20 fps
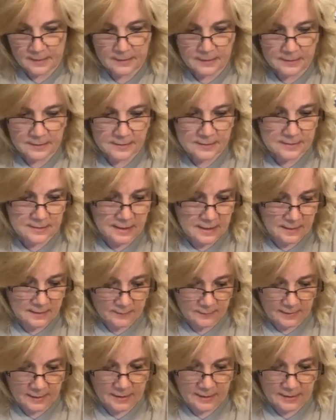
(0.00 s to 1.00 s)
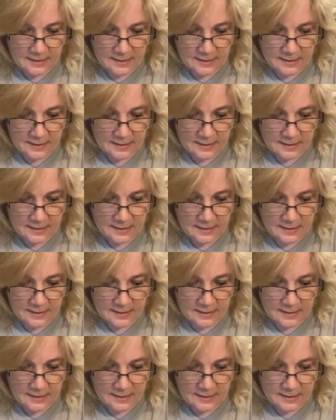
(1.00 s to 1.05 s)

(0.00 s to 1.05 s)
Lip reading: Get this out of the way.